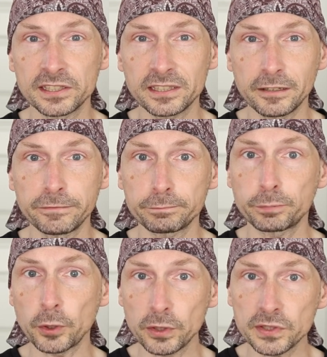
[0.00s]
stiff
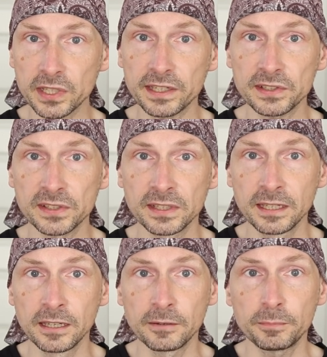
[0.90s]
process,
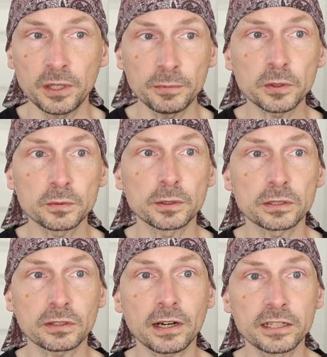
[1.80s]
people
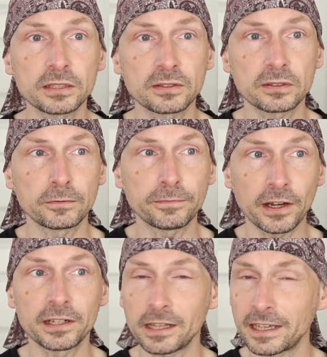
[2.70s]
will try to
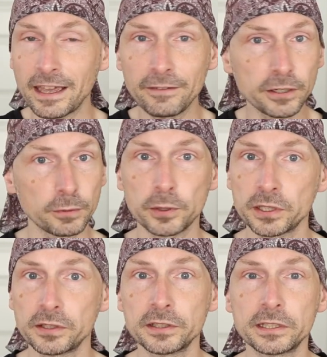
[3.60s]
find like every
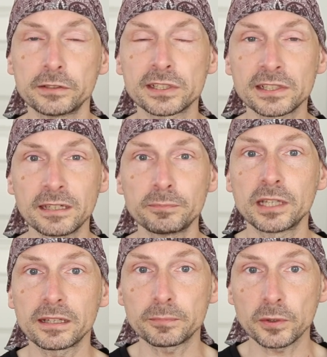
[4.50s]
opportunity to skip
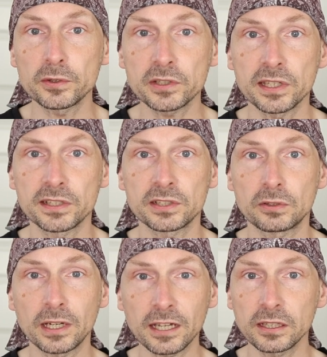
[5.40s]
that process,
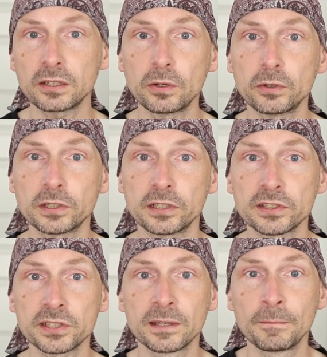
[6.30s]
to cut the
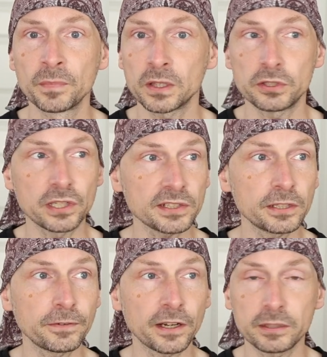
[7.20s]
corners, to
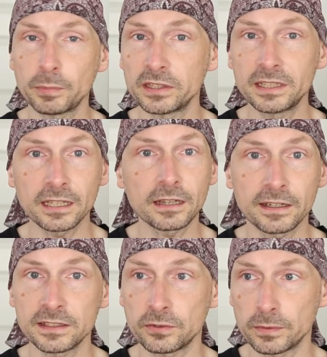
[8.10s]
justify it by
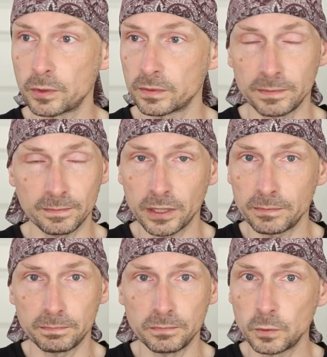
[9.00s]
deadlines or by
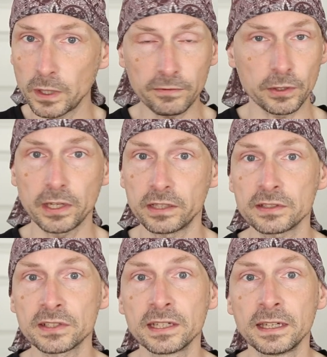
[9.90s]
whatever
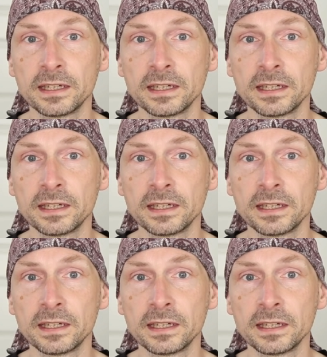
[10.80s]
else,